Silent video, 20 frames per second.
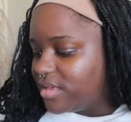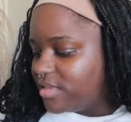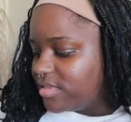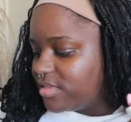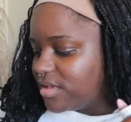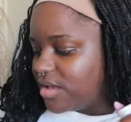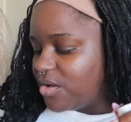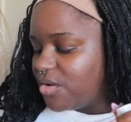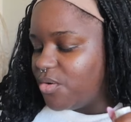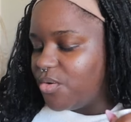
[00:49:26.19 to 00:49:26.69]

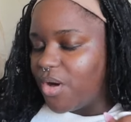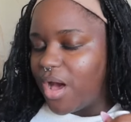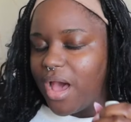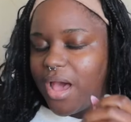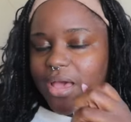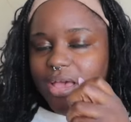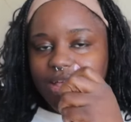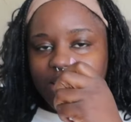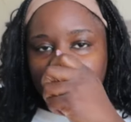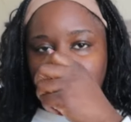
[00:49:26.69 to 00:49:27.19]
So
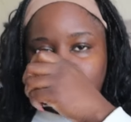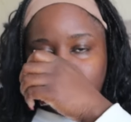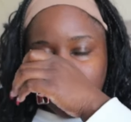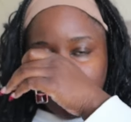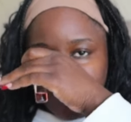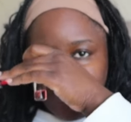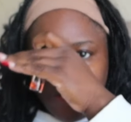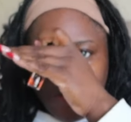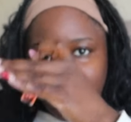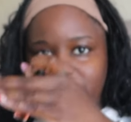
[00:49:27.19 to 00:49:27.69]
I
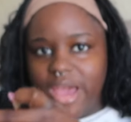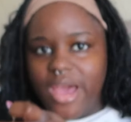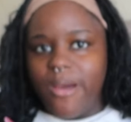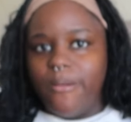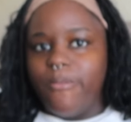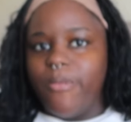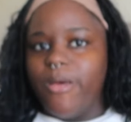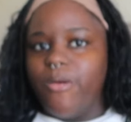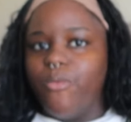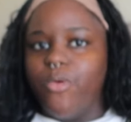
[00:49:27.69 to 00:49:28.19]
usually will
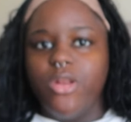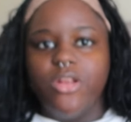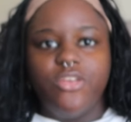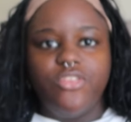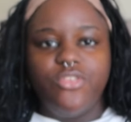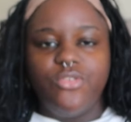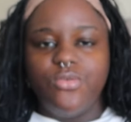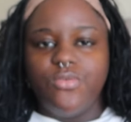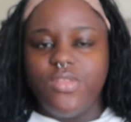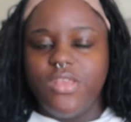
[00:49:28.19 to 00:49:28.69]
grab like one or
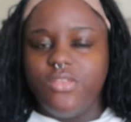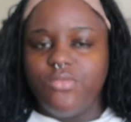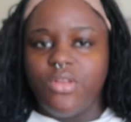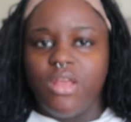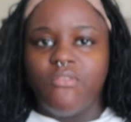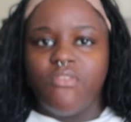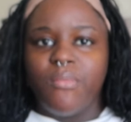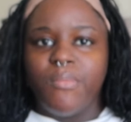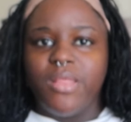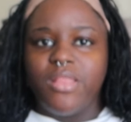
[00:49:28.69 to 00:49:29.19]
two of these
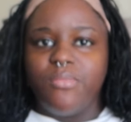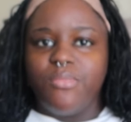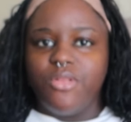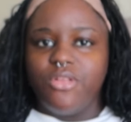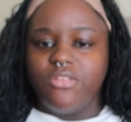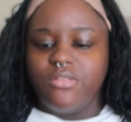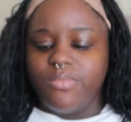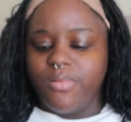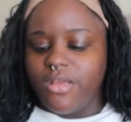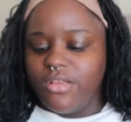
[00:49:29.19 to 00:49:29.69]
whenever I'm at the
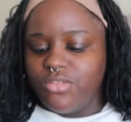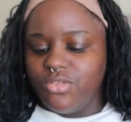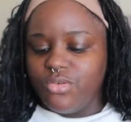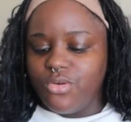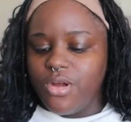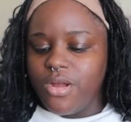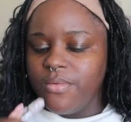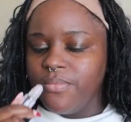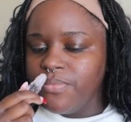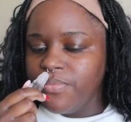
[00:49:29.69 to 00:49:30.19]
beauty supply
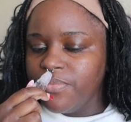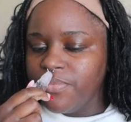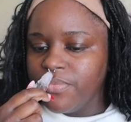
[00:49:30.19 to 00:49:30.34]
store.